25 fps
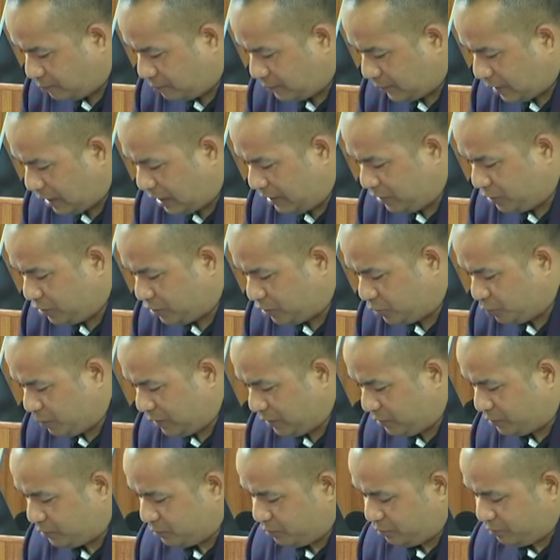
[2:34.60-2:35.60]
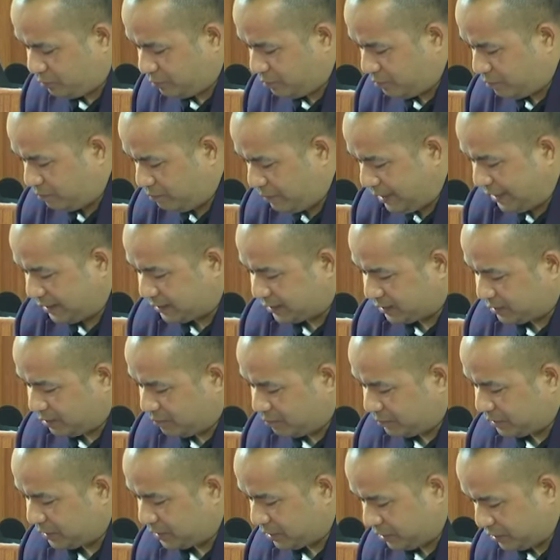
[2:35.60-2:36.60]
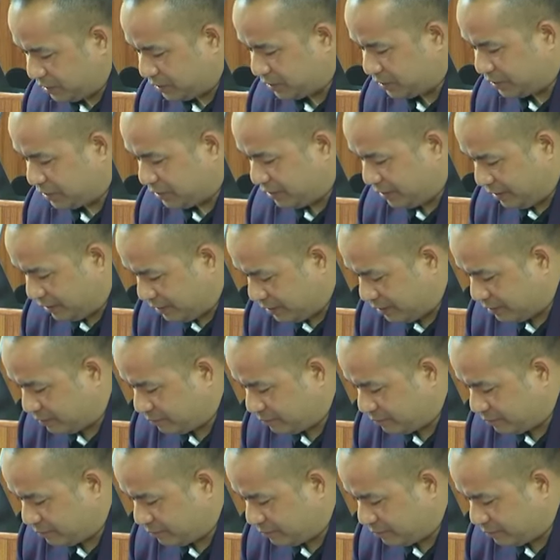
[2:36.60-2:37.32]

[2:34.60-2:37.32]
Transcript: I just want to make some suggestion here.